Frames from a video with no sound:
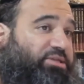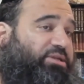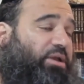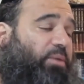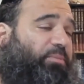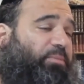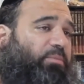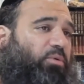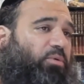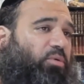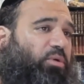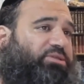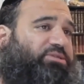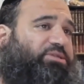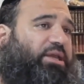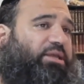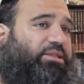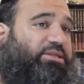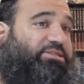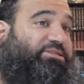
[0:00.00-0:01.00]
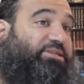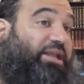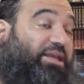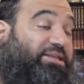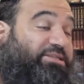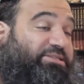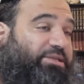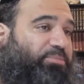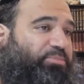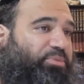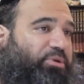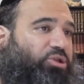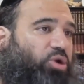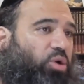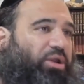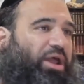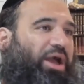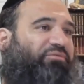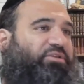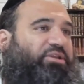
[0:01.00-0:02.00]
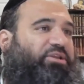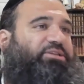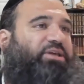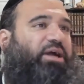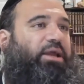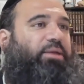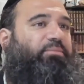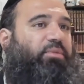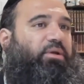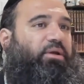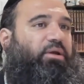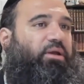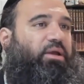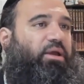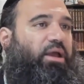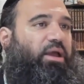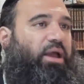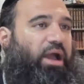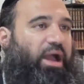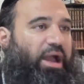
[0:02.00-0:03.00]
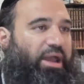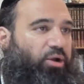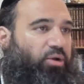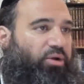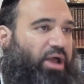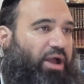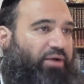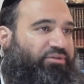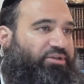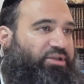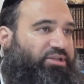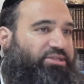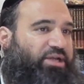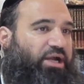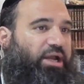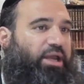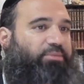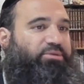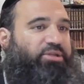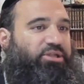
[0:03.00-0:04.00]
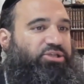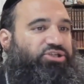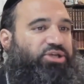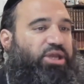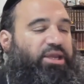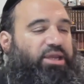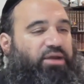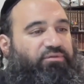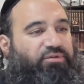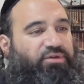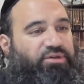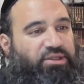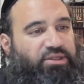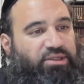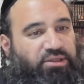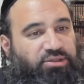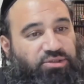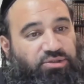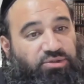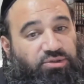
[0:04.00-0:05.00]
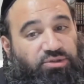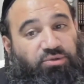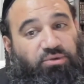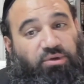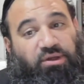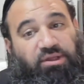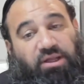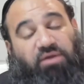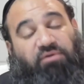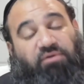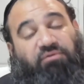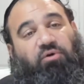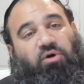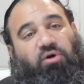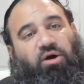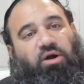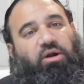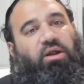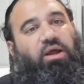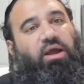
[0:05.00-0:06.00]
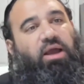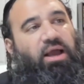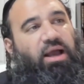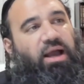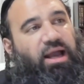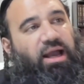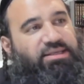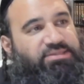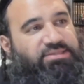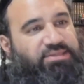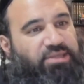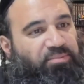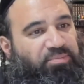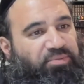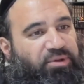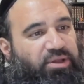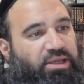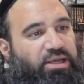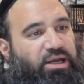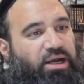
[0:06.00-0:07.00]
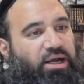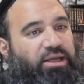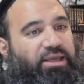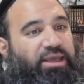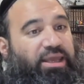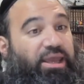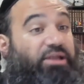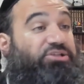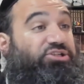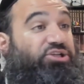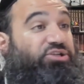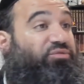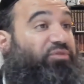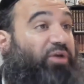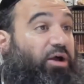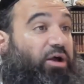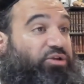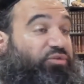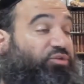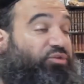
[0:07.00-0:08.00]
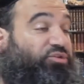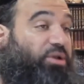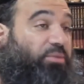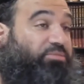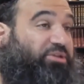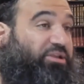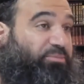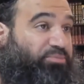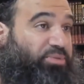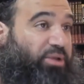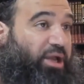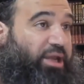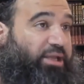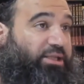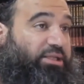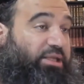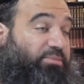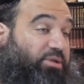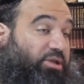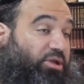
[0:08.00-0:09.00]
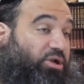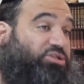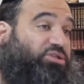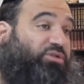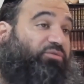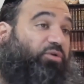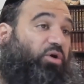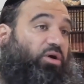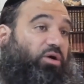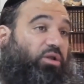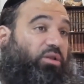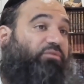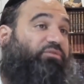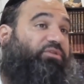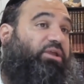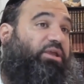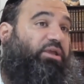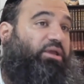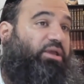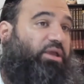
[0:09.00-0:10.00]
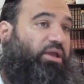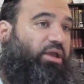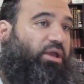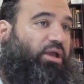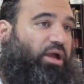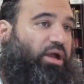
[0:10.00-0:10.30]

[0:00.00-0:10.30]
And some people would say, listen, I simply don't have the time. I don't have the time to check everything that you do. And therefore, I simply can't just vouch for something blindly because of all of the